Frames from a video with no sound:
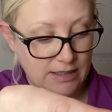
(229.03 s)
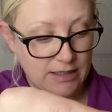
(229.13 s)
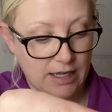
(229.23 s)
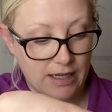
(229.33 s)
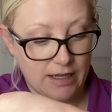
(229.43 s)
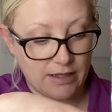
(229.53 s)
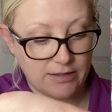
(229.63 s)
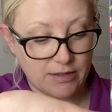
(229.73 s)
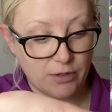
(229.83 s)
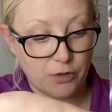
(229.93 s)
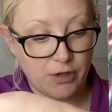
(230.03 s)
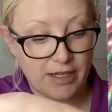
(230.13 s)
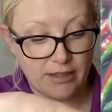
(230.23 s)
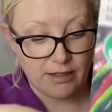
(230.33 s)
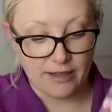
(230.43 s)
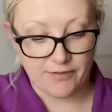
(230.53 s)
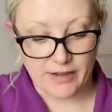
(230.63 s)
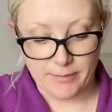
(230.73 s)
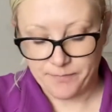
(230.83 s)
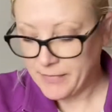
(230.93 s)
So Craig will have
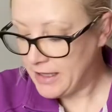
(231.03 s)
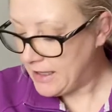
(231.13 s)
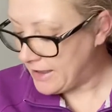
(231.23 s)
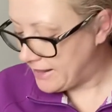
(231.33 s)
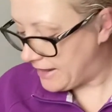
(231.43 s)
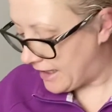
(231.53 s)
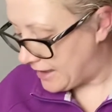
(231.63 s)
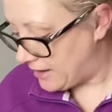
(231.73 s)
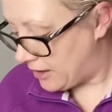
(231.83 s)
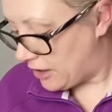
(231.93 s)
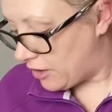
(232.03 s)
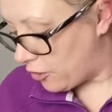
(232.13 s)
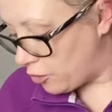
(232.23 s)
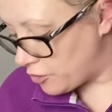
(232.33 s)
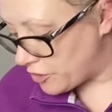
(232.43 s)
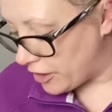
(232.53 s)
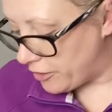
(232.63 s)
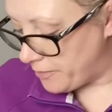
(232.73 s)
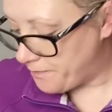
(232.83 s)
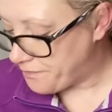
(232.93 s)
them. And then
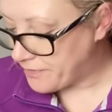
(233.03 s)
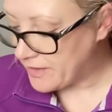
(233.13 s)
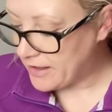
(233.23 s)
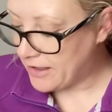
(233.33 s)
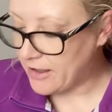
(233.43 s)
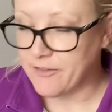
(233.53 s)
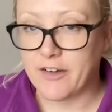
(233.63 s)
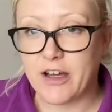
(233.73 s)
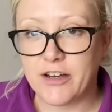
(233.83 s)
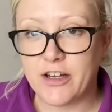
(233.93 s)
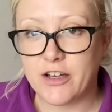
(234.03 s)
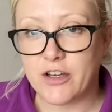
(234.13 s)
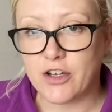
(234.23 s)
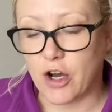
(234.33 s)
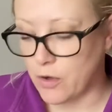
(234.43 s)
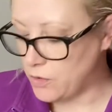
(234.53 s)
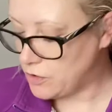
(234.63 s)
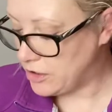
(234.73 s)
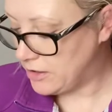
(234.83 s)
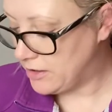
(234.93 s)
also Havana
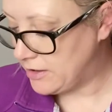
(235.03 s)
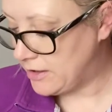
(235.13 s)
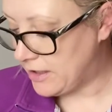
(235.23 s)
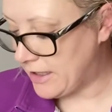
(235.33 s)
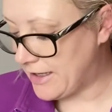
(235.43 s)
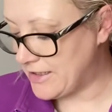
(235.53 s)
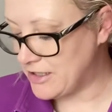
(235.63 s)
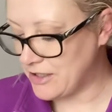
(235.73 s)
Gold and